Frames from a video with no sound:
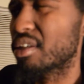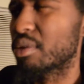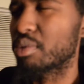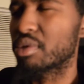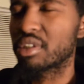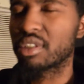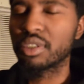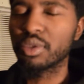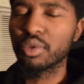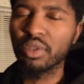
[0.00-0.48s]

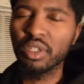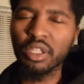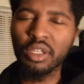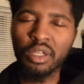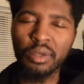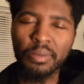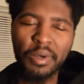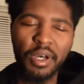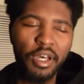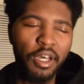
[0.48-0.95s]
was too
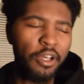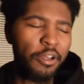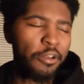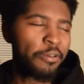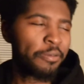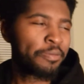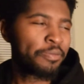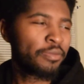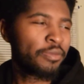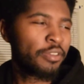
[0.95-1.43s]
damn high.
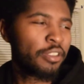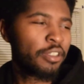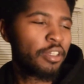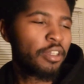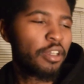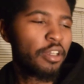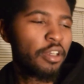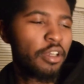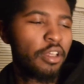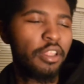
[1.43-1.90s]

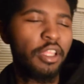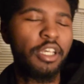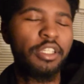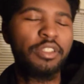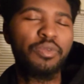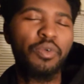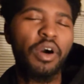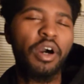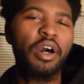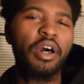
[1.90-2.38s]

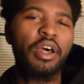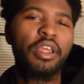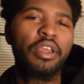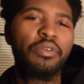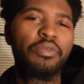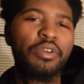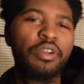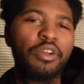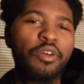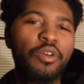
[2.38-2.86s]
That's why I
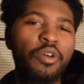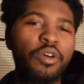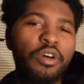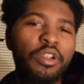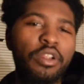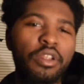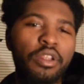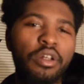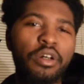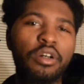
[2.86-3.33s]
ain't
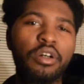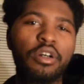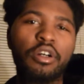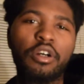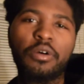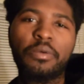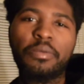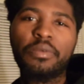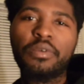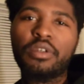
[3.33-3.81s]
recording
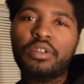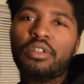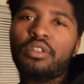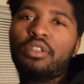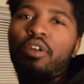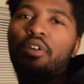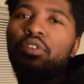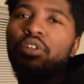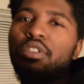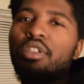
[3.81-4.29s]
as
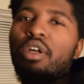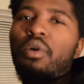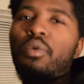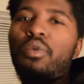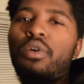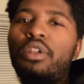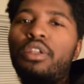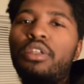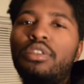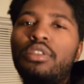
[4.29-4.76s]
long as I
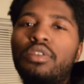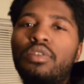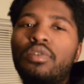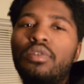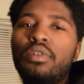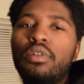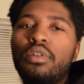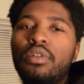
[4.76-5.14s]
wanted to.